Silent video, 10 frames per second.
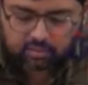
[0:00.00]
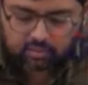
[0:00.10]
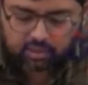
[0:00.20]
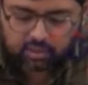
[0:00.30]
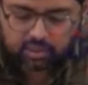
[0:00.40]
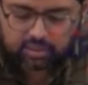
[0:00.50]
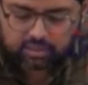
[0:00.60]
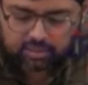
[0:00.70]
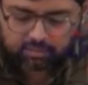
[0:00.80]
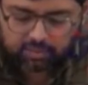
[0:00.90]
okay,
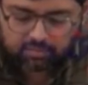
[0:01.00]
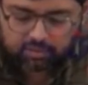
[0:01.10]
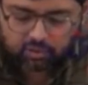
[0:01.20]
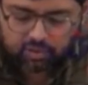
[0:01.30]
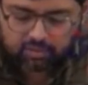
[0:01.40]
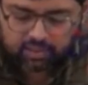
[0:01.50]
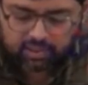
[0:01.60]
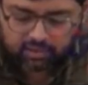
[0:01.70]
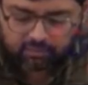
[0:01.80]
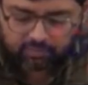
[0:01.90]
sometimes you have
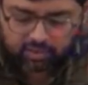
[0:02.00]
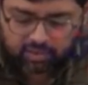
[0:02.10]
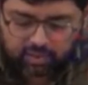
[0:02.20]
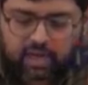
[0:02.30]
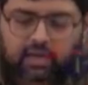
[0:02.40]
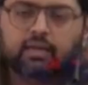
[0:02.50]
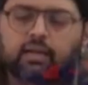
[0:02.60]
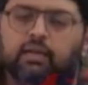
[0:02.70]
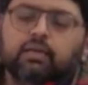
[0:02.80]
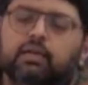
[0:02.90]
seen
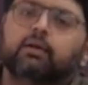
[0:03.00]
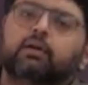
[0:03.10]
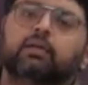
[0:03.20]
that